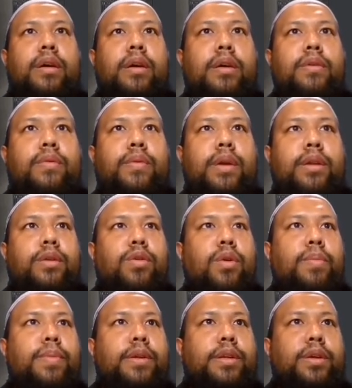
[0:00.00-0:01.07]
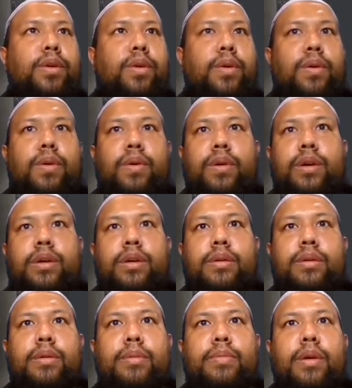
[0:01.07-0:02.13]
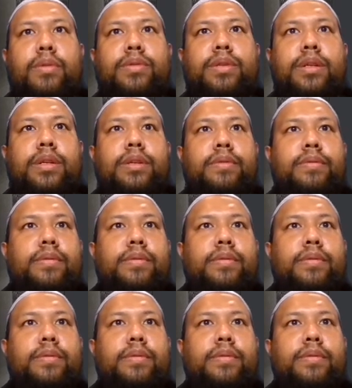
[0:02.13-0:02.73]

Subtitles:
When you open your browser,